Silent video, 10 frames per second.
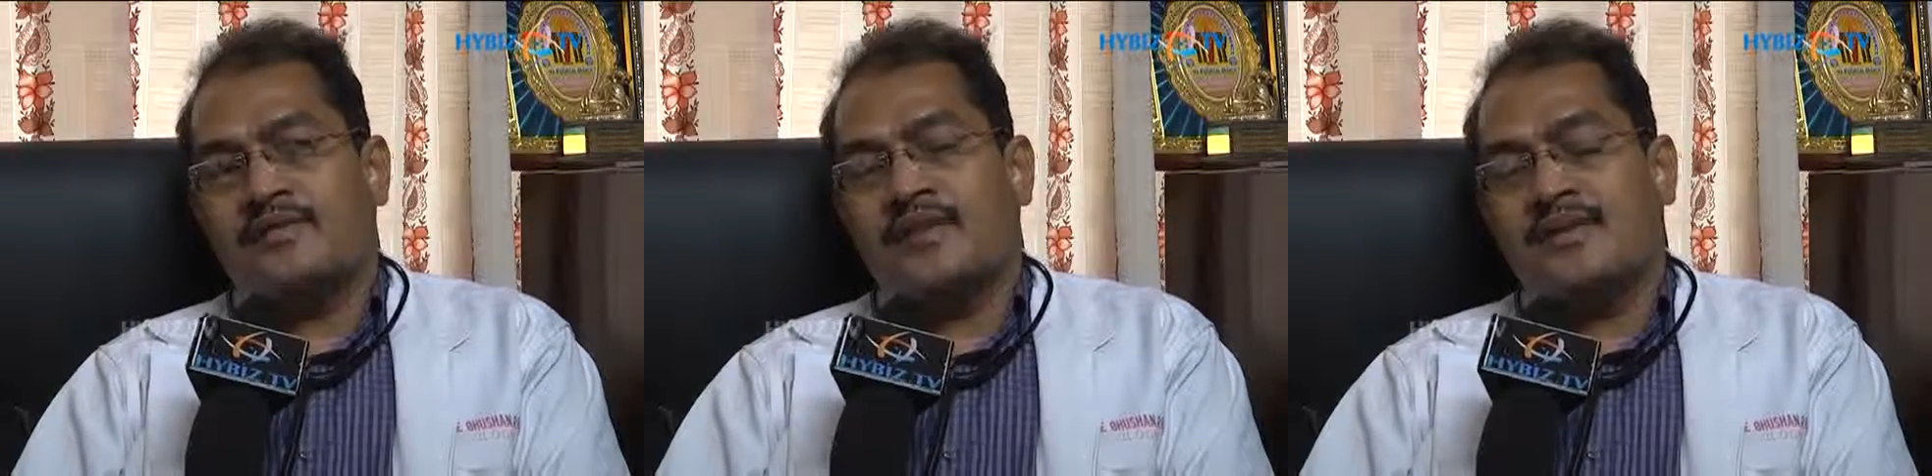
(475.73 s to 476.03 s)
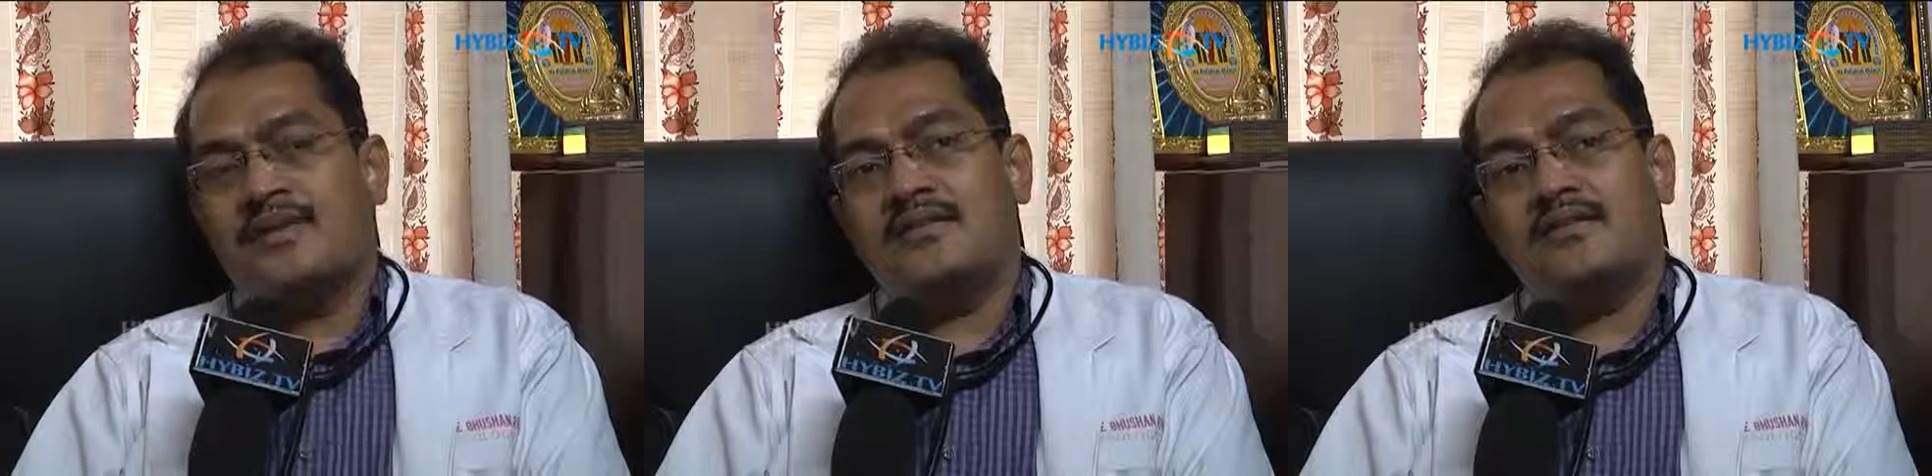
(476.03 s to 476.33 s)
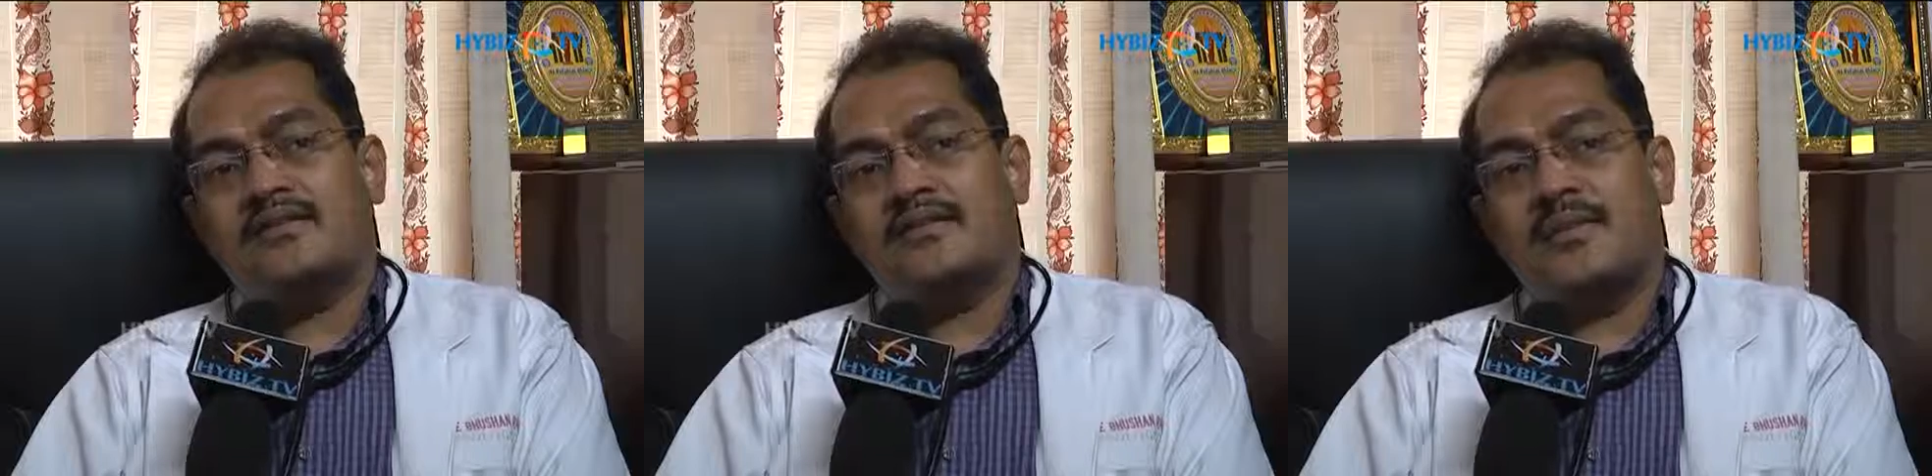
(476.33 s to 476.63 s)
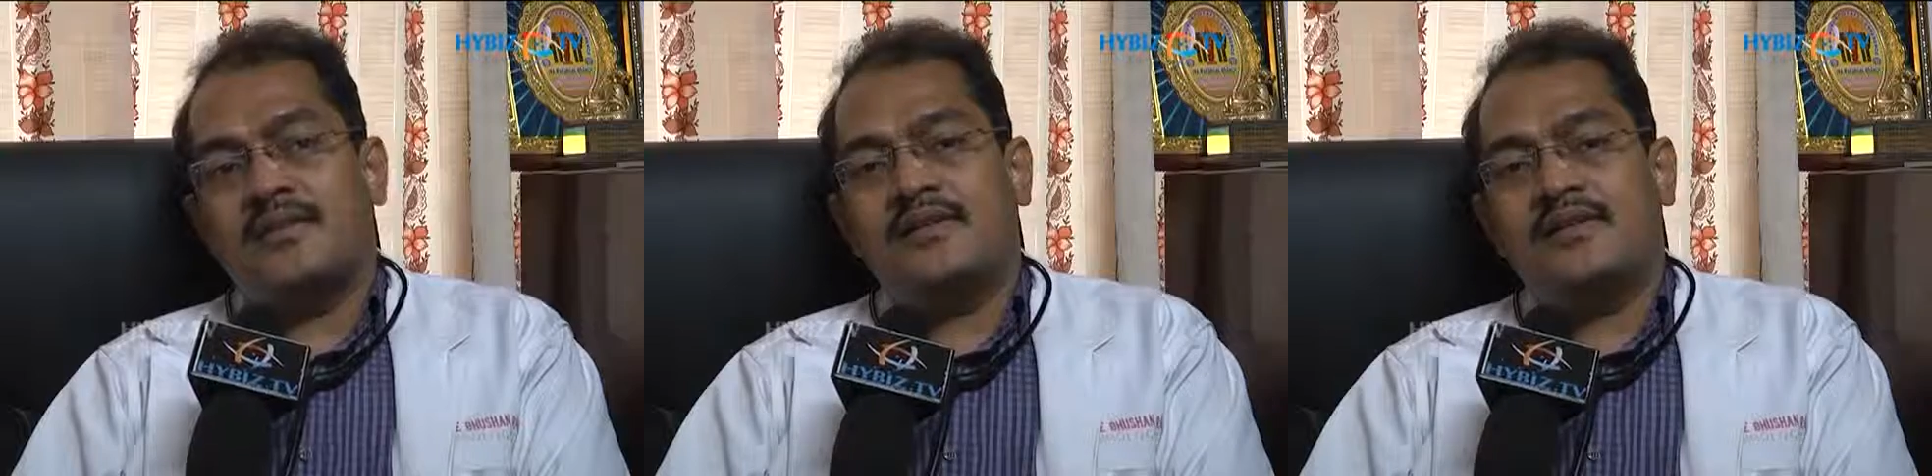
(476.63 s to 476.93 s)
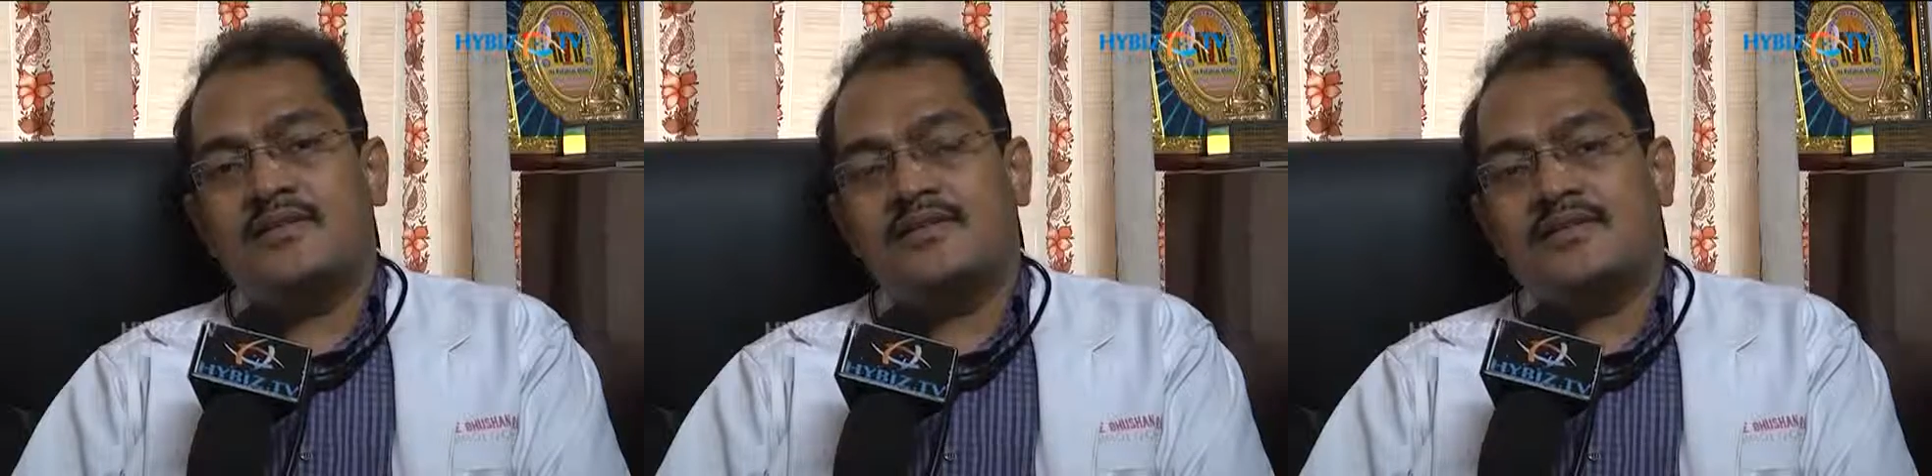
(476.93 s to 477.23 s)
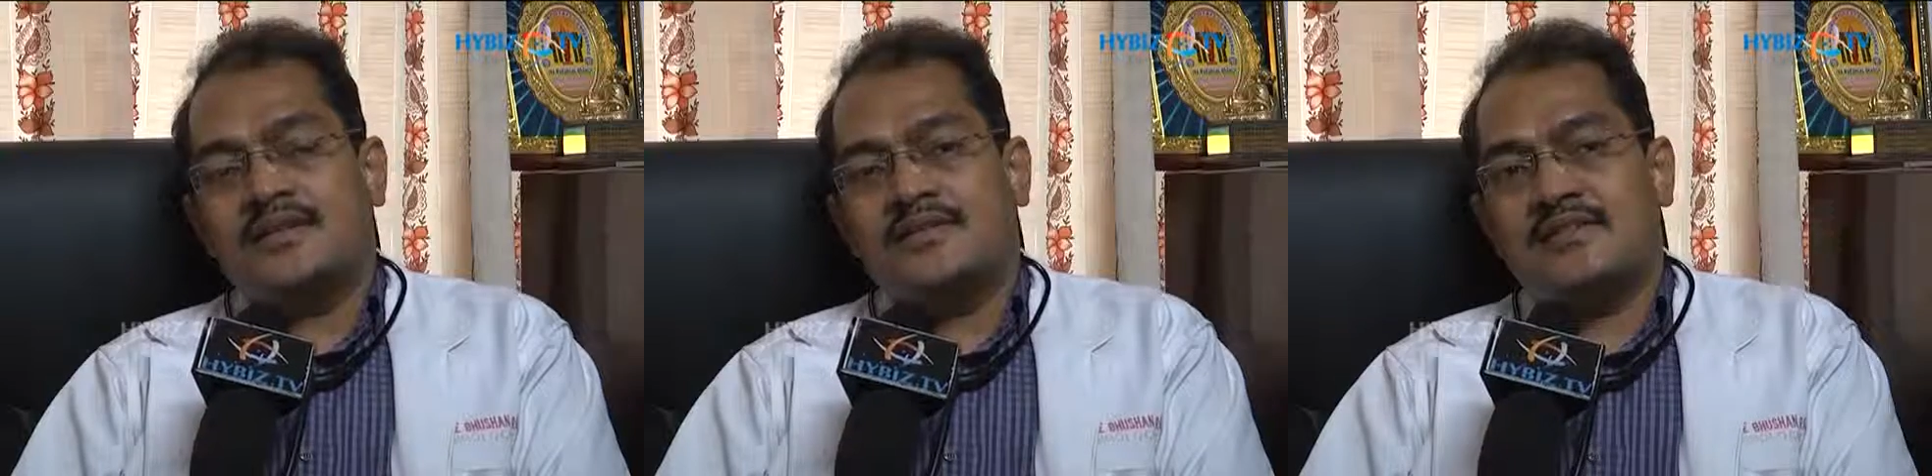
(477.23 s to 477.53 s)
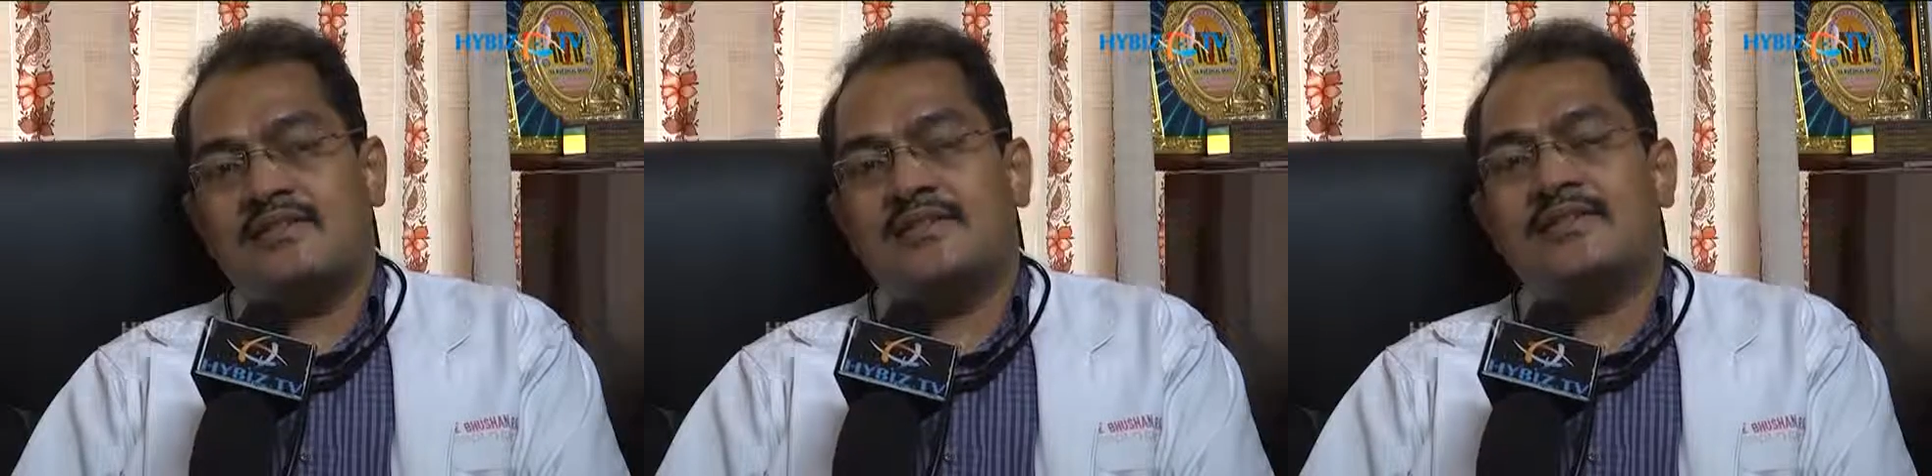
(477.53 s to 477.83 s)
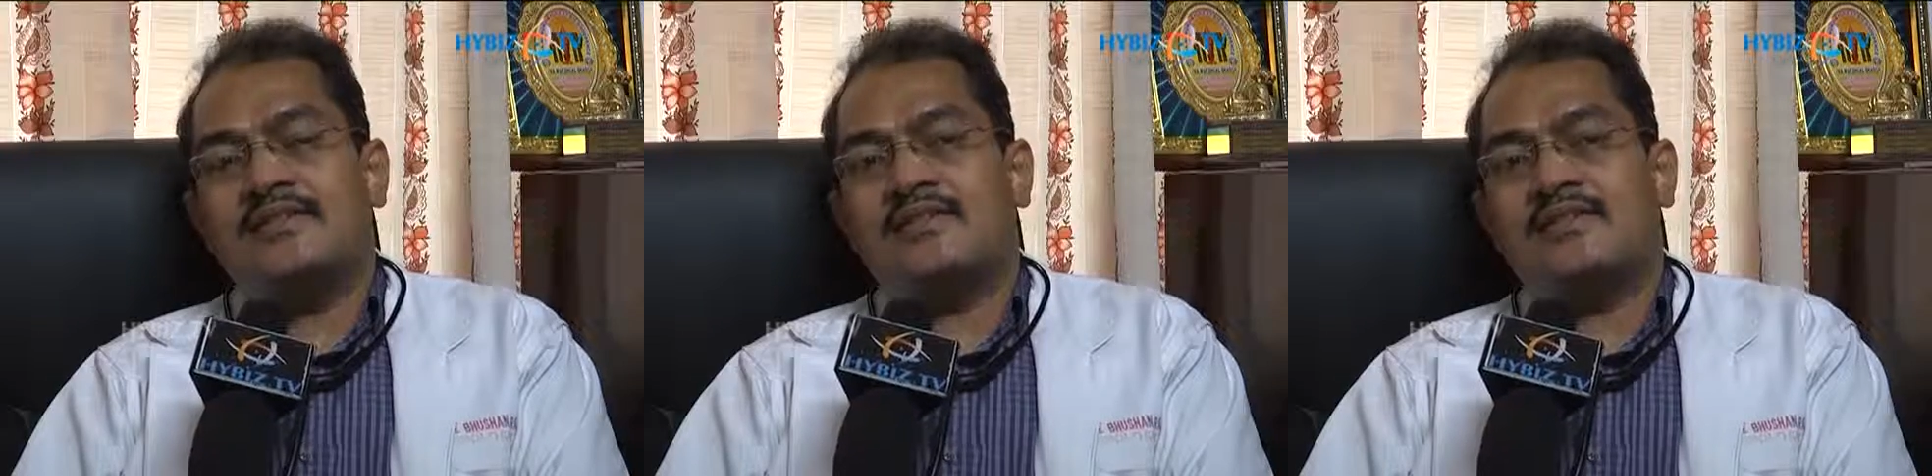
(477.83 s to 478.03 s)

The Indian Council of Medical Research has recently